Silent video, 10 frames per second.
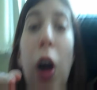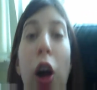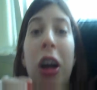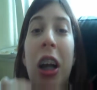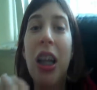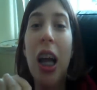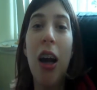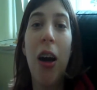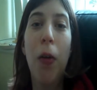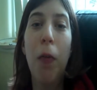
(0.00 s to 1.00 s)
poking
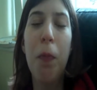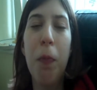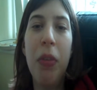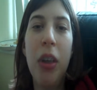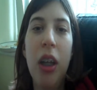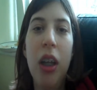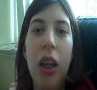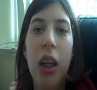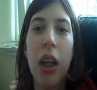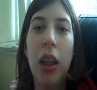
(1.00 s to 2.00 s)
out.
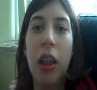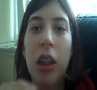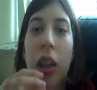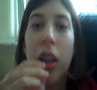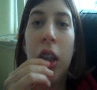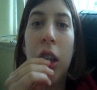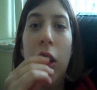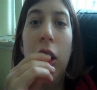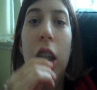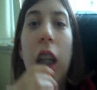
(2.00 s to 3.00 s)
And so